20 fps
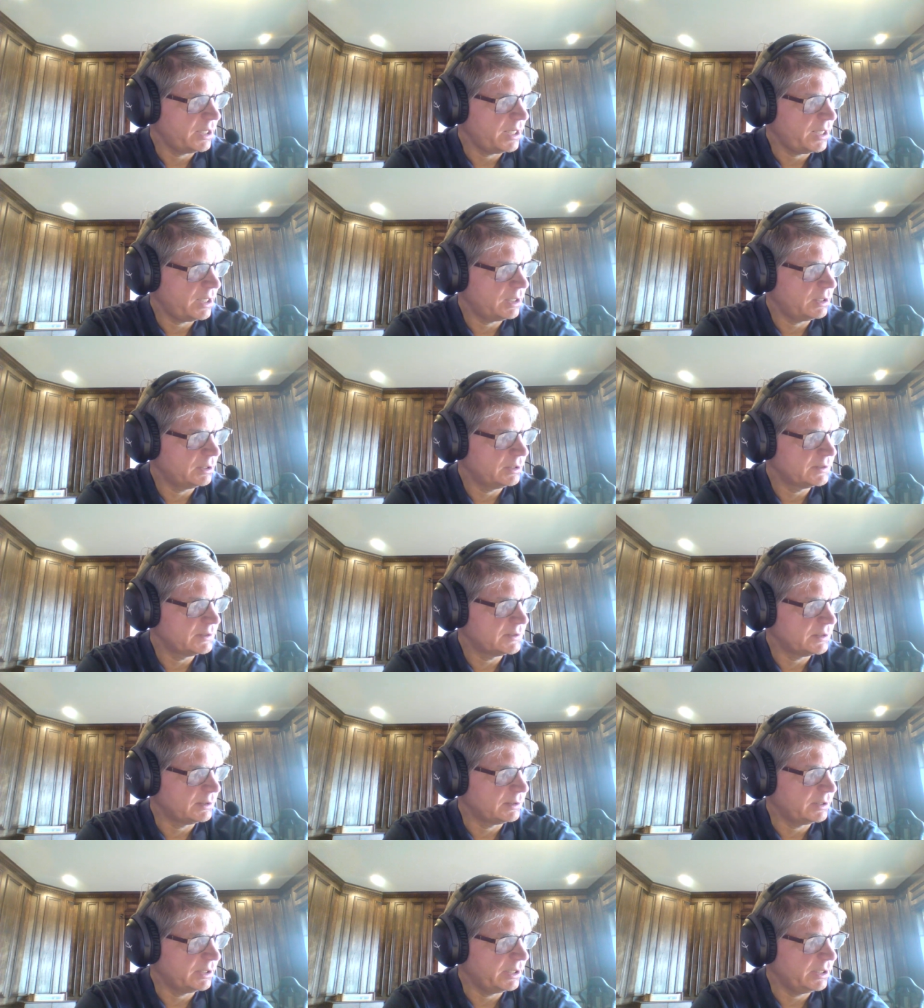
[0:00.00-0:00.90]
L as
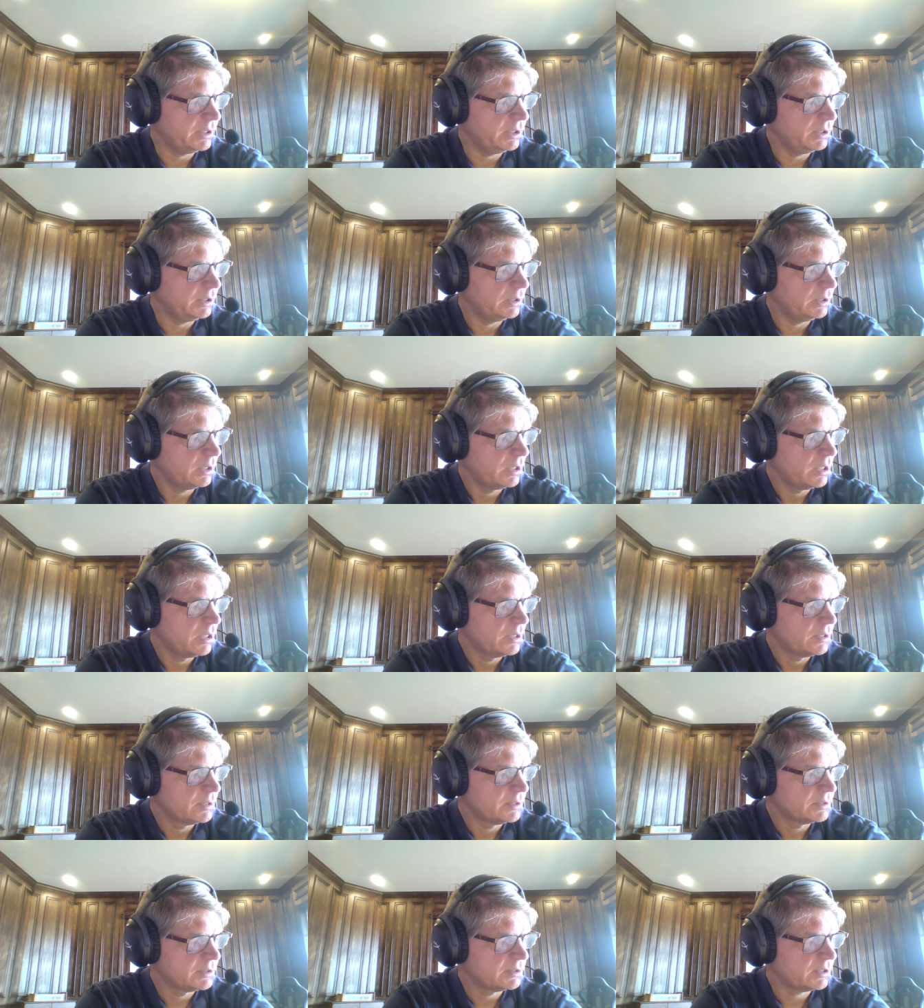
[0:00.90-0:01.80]
in lady.
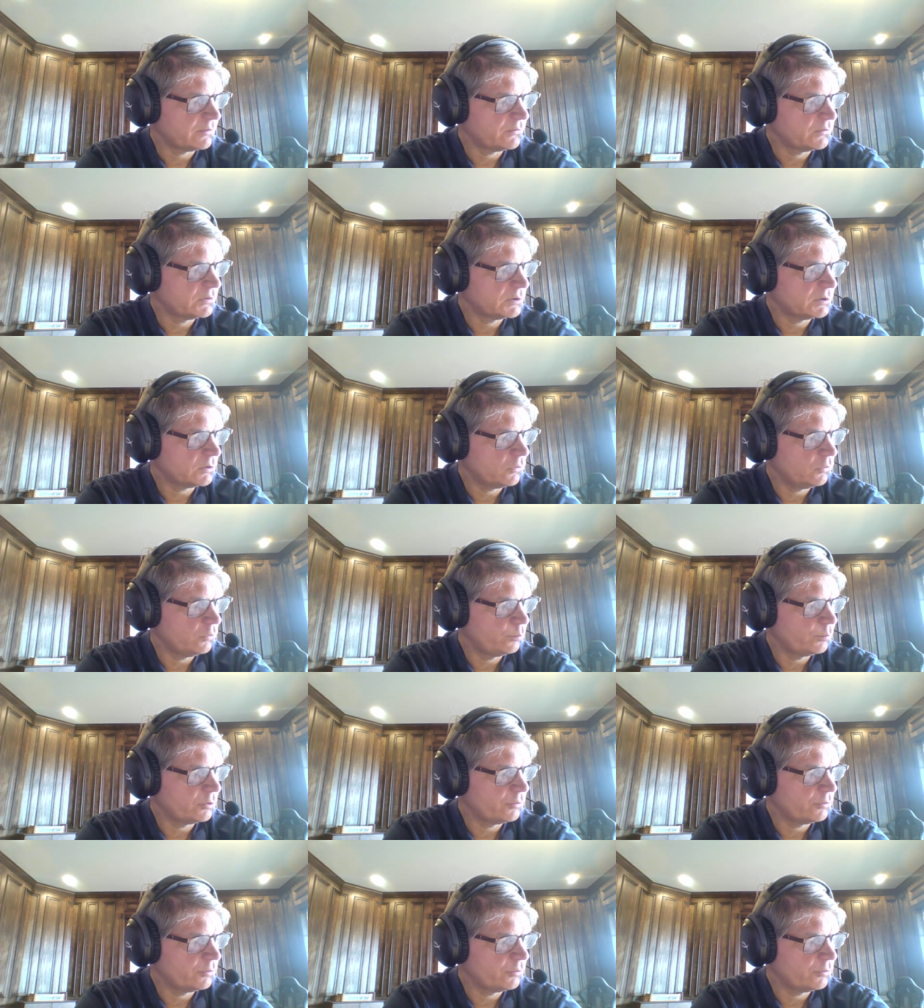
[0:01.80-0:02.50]
Stethoscope.